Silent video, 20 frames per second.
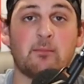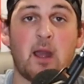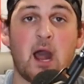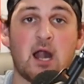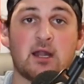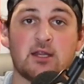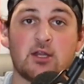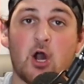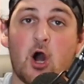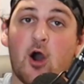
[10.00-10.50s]

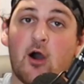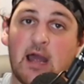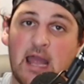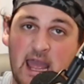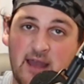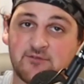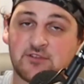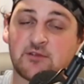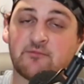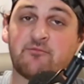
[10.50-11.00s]
about it all. I
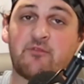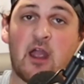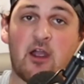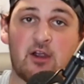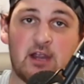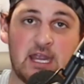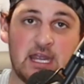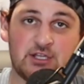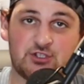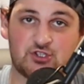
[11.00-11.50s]
have some
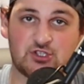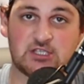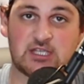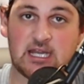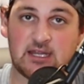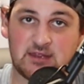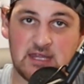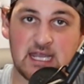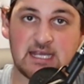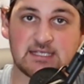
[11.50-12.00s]
very
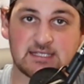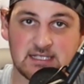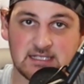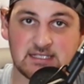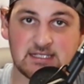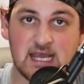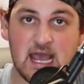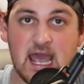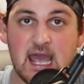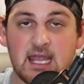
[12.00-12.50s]
interesting things to
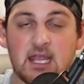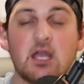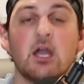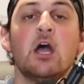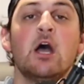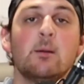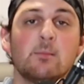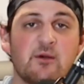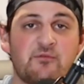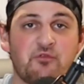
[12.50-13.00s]
say.
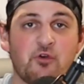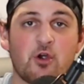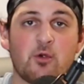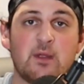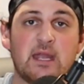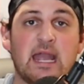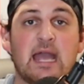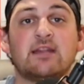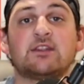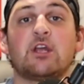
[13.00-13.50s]
Before
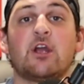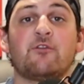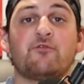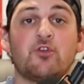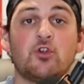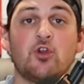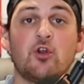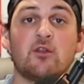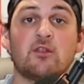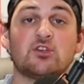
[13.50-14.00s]
we get there, if
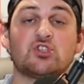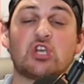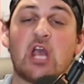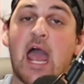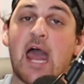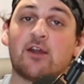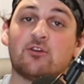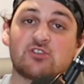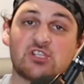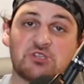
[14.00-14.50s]
you're new to the
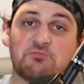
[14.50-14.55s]
channel,